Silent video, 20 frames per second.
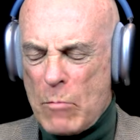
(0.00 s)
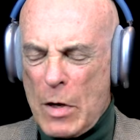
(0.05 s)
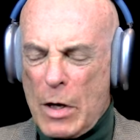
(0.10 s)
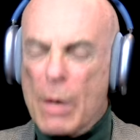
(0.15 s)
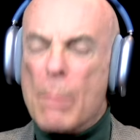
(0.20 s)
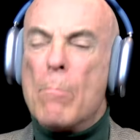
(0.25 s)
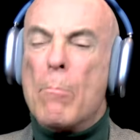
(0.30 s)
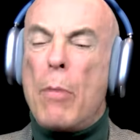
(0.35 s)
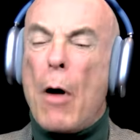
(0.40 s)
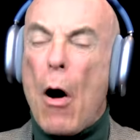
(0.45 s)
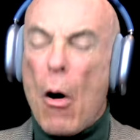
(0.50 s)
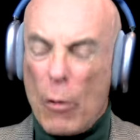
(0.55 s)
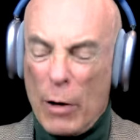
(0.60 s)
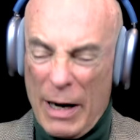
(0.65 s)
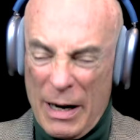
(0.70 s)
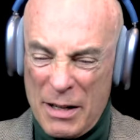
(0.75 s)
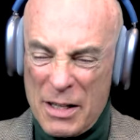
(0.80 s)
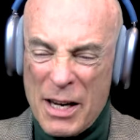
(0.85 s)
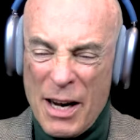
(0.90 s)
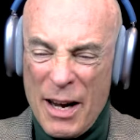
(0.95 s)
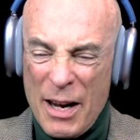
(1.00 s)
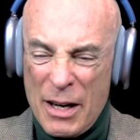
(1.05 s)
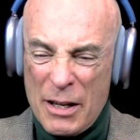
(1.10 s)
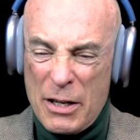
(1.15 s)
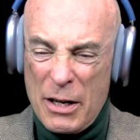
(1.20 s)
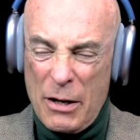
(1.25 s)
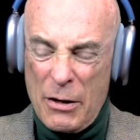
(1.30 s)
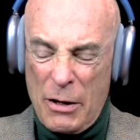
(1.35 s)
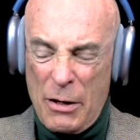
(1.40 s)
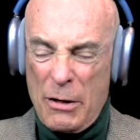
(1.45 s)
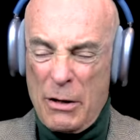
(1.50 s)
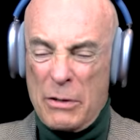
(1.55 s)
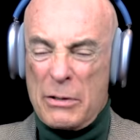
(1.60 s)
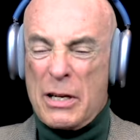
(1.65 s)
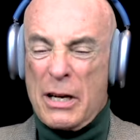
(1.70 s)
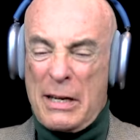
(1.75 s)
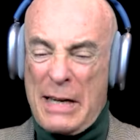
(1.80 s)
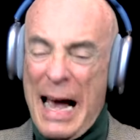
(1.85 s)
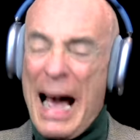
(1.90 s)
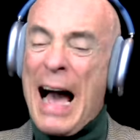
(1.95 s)
component to
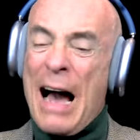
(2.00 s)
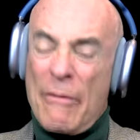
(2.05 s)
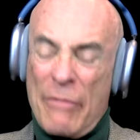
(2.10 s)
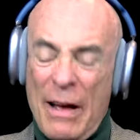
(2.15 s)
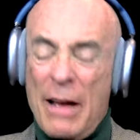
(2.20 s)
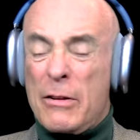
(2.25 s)
kava,